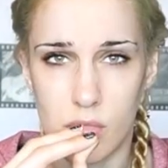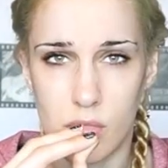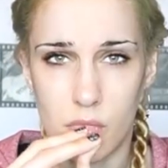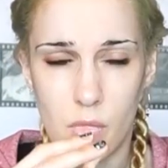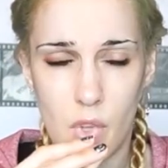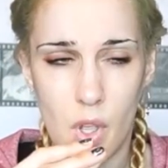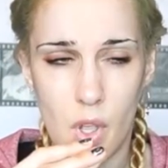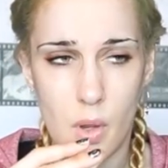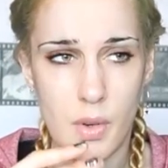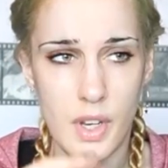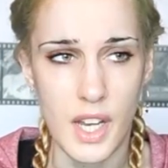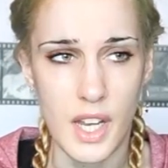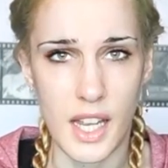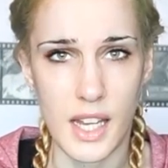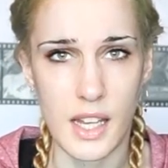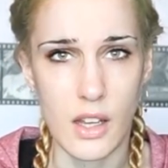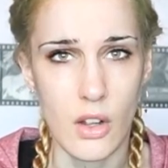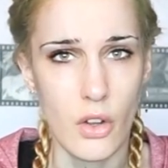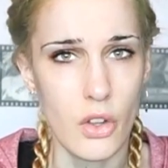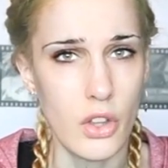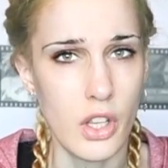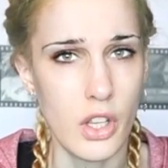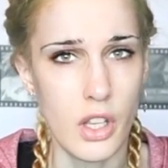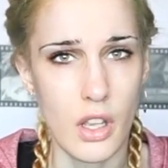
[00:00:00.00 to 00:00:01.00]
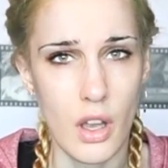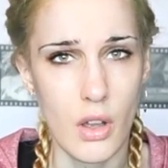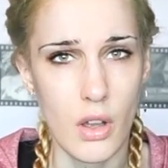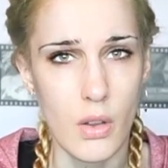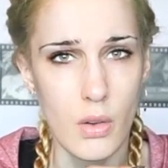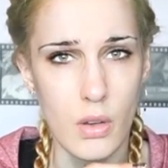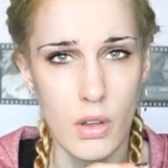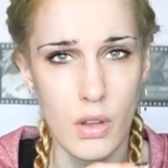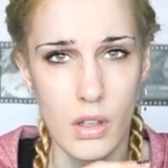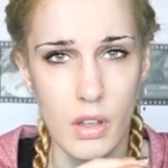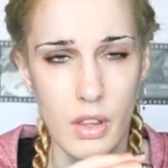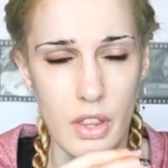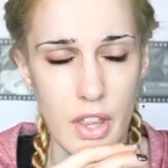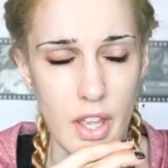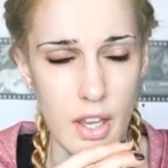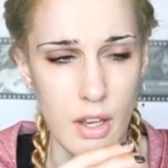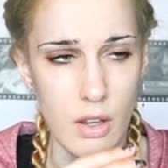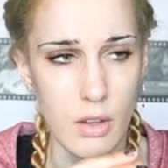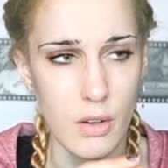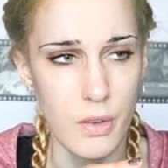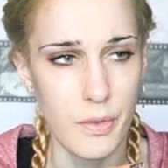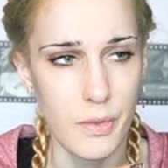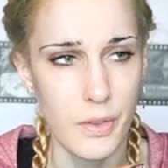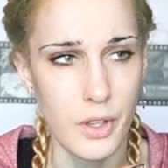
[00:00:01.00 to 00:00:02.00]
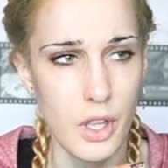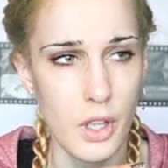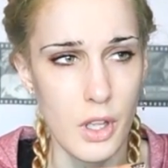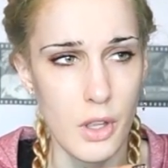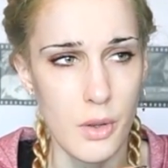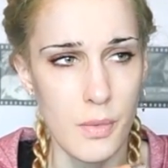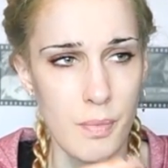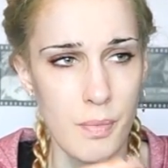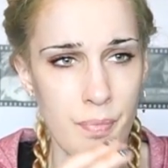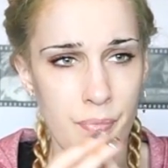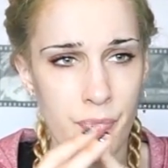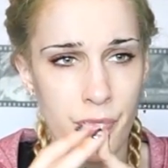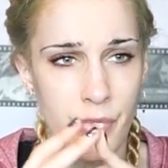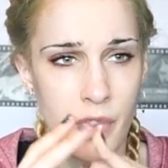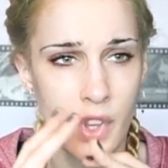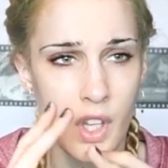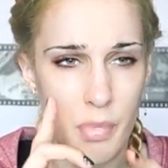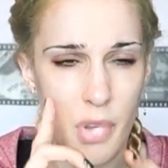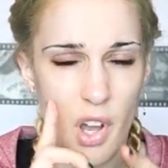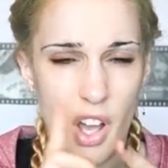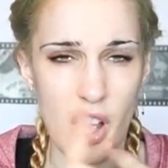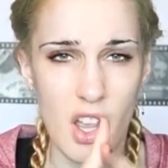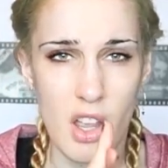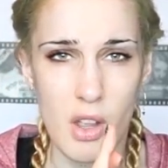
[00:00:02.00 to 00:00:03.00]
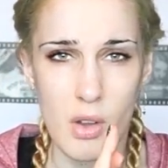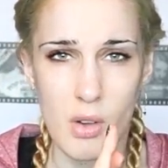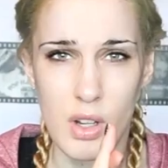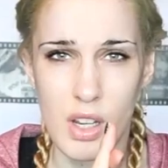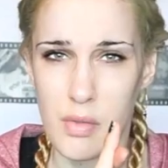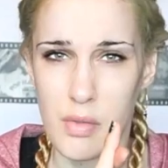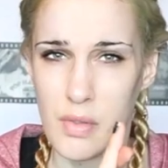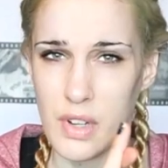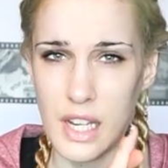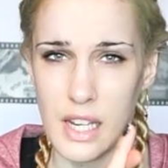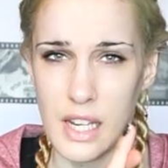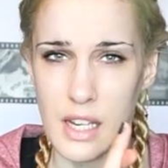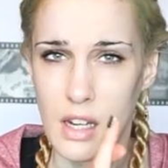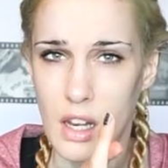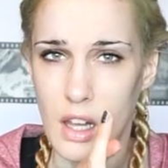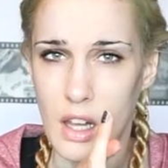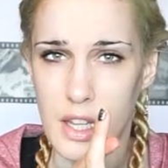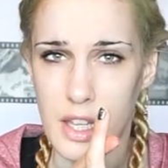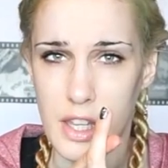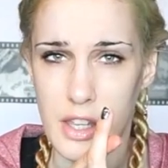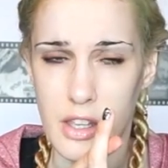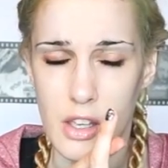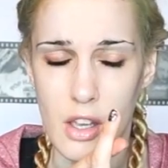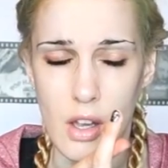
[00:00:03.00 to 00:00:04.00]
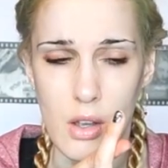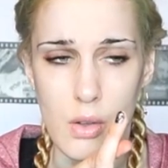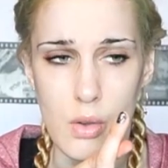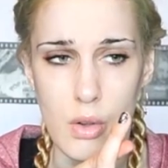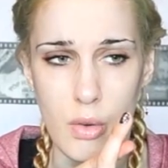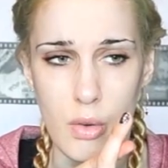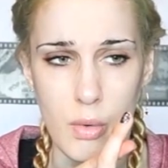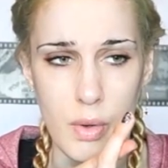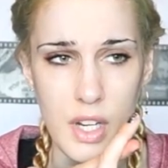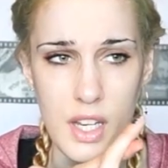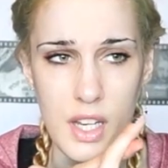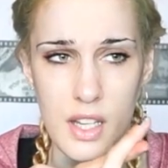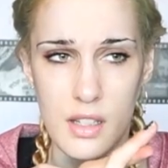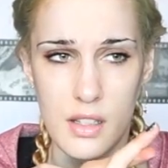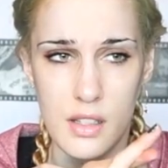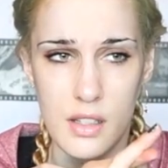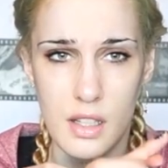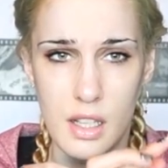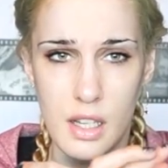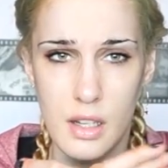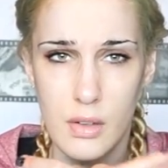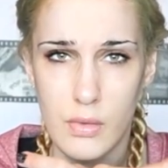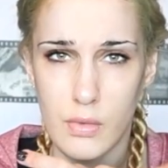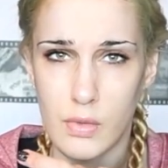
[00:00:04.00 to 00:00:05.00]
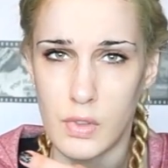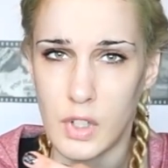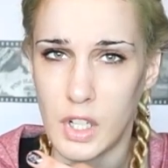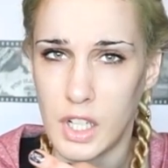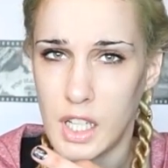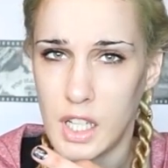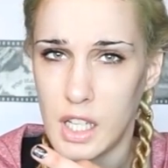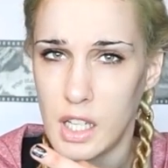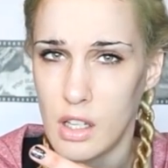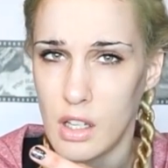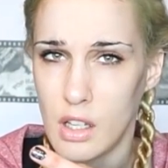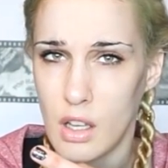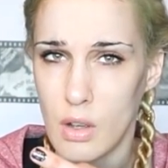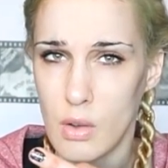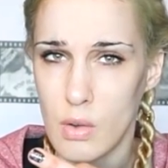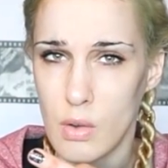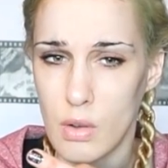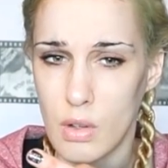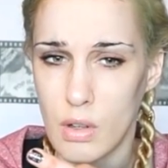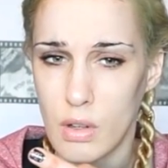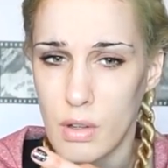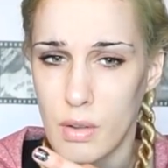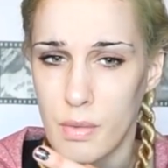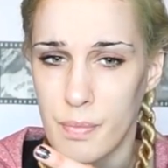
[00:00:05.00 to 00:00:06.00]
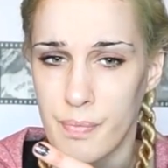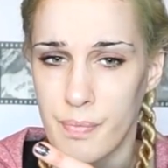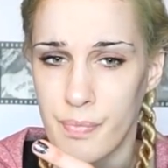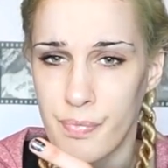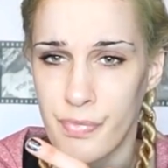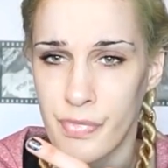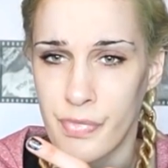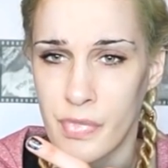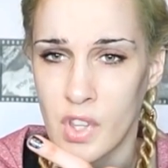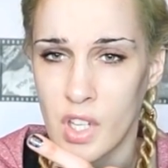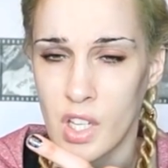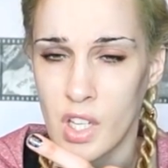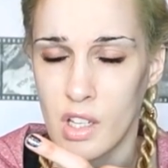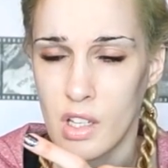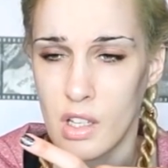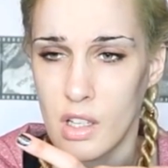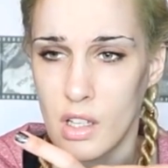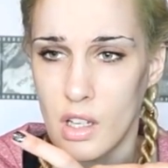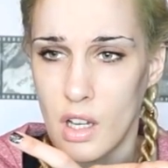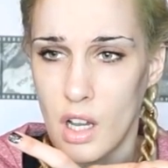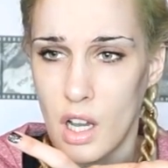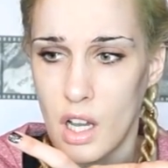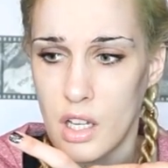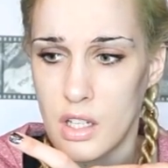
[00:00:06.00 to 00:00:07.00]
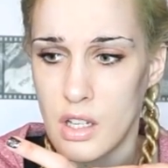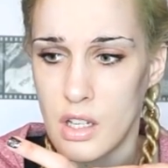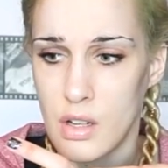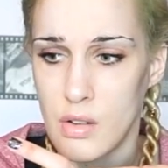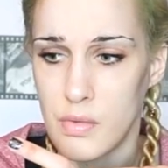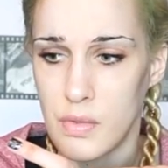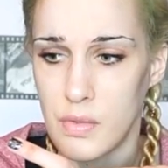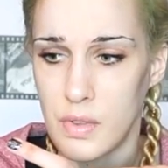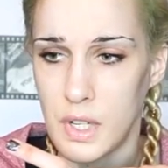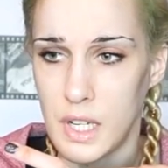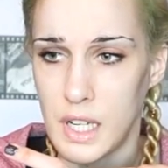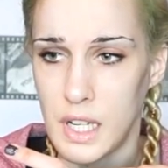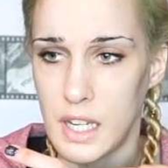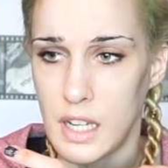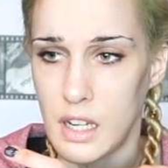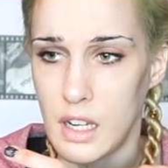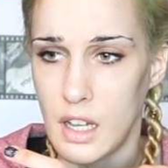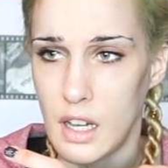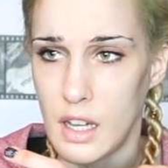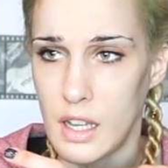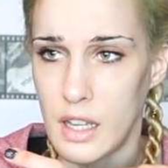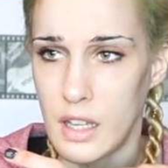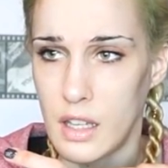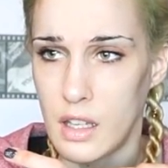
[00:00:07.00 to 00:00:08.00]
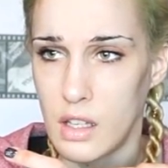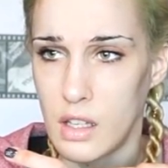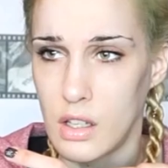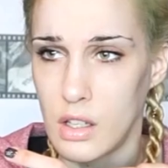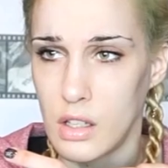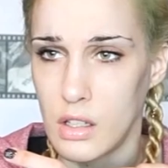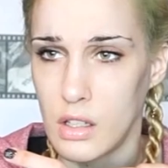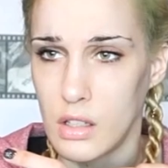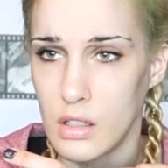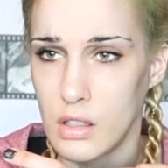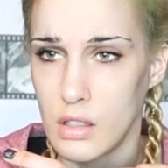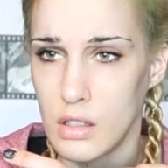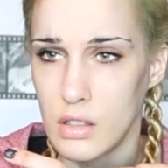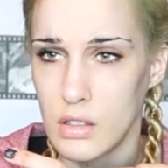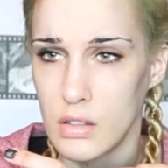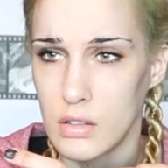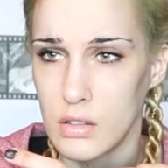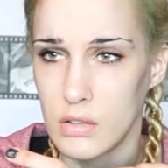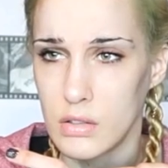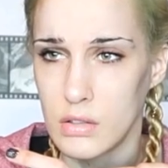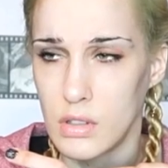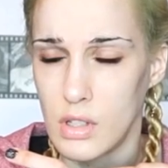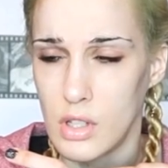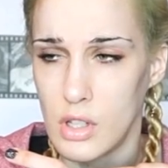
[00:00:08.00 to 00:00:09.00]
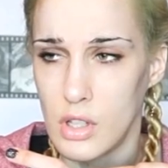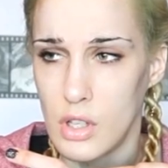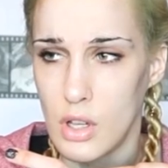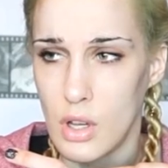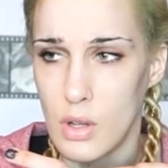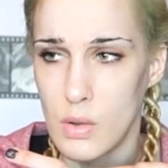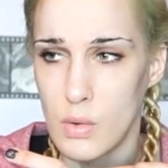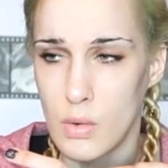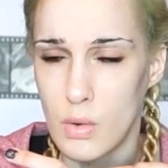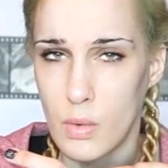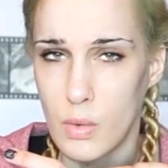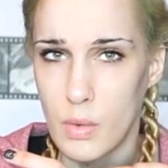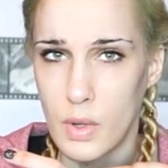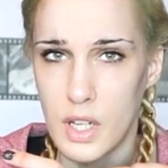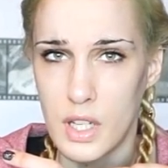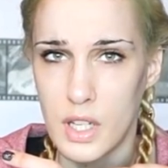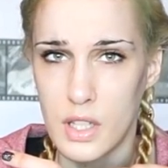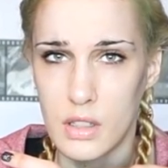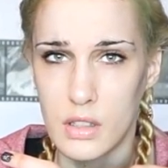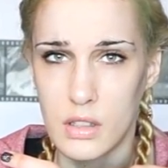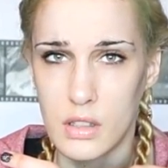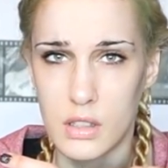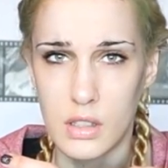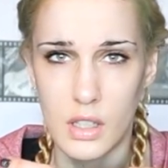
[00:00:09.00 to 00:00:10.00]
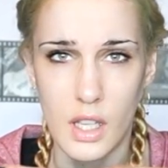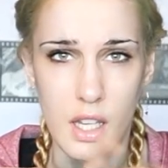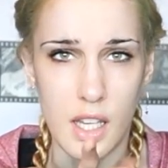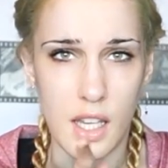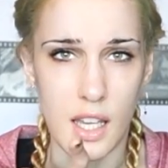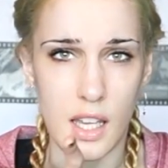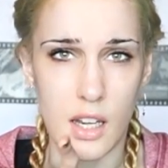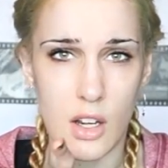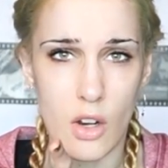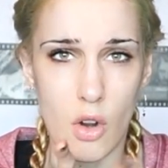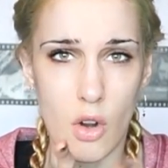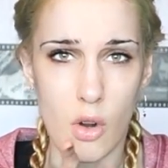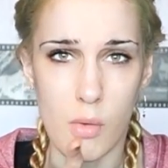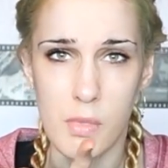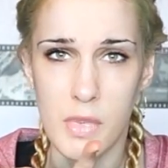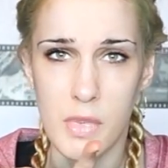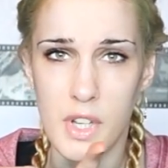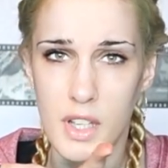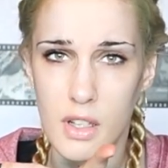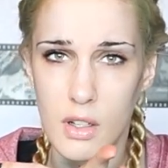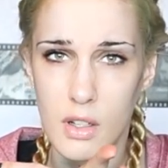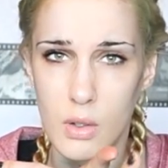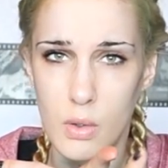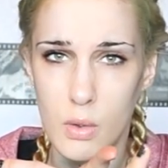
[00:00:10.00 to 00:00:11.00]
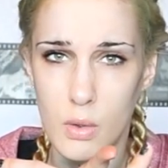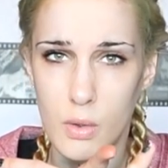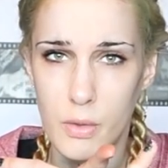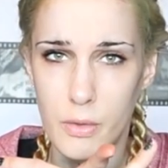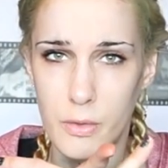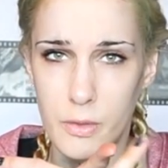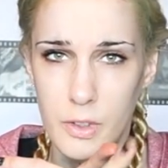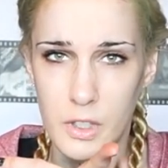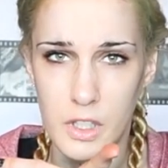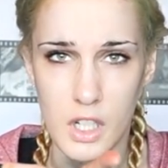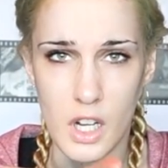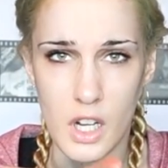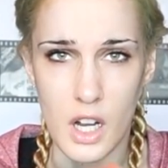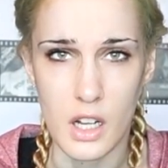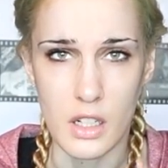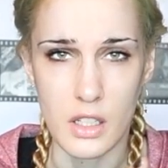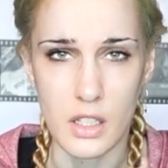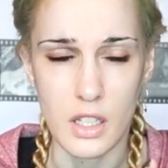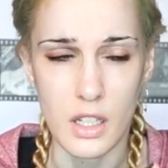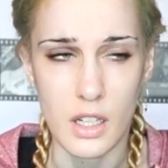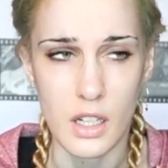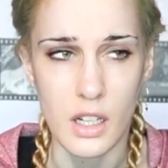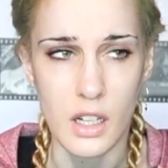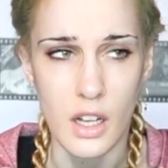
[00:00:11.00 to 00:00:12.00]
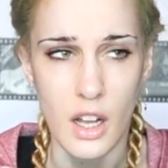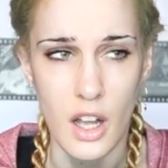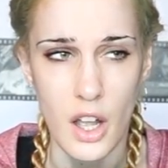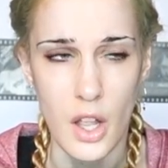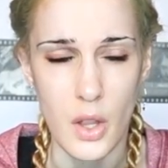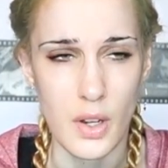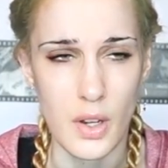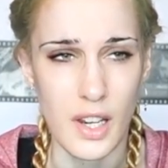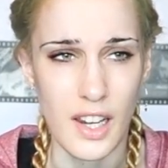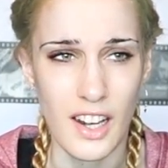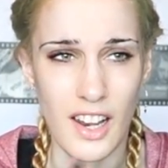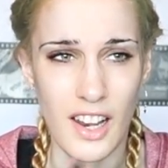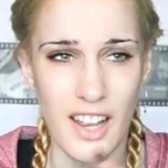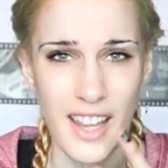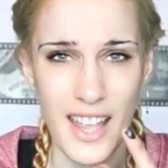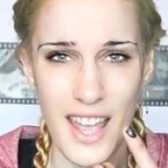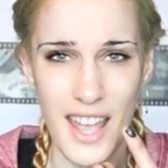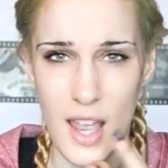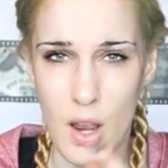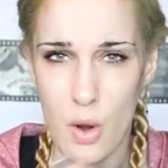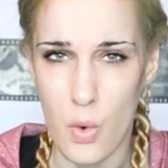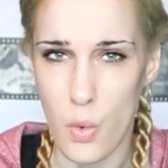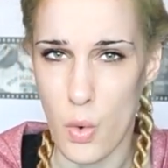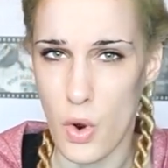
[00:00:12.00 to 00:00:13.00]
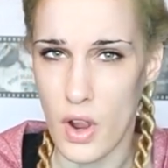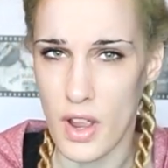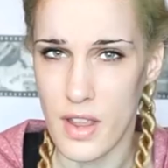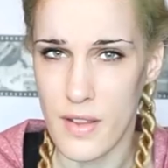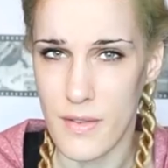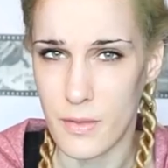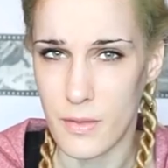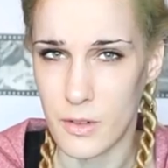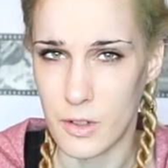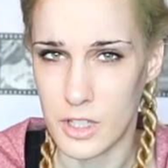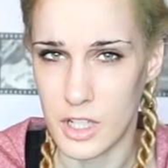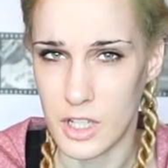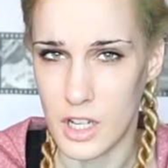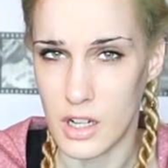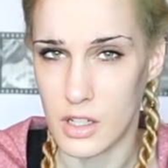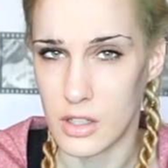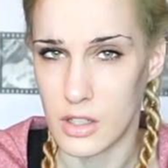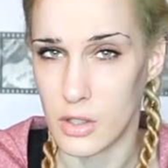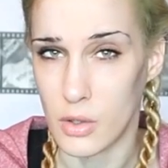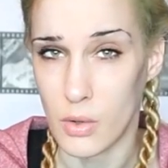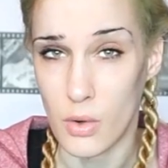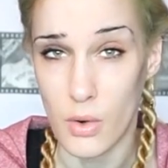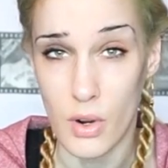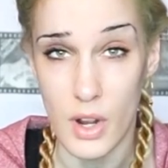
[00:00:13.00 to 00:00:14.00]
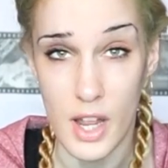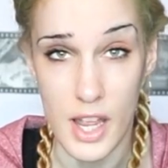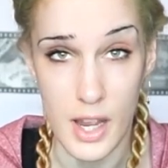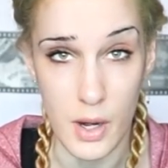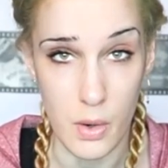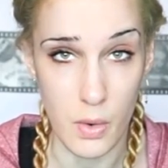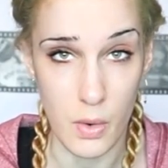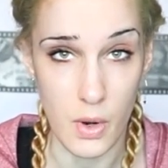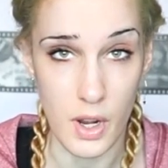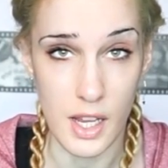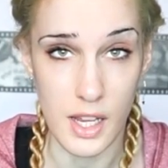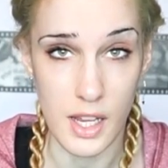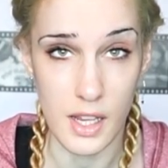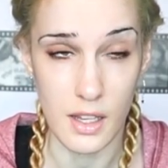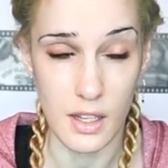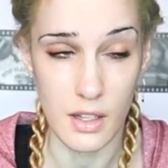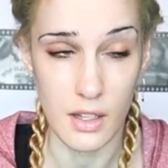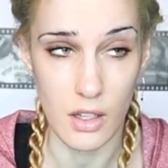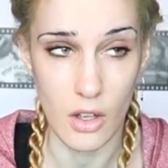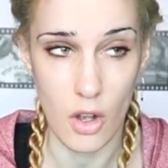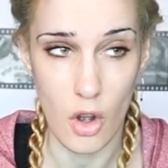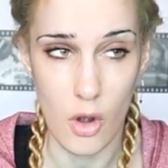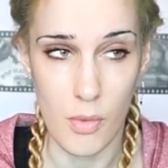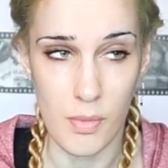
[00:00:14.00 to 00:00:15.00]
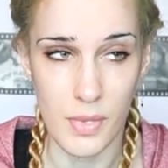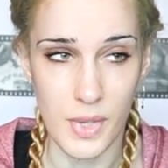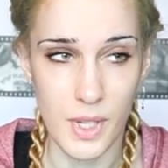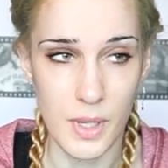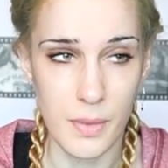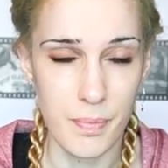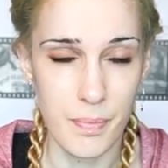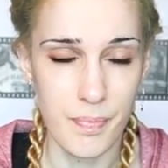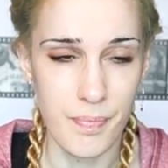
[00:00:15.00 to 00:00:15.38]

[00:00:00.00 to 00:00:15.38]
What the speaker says: Don't hate on the yolk, they're good for you. I only really like yolk when it's like runny yolk. I don't really like yolk when it's like in omelette or frittata. I only like egg white frittata or egg white omelette.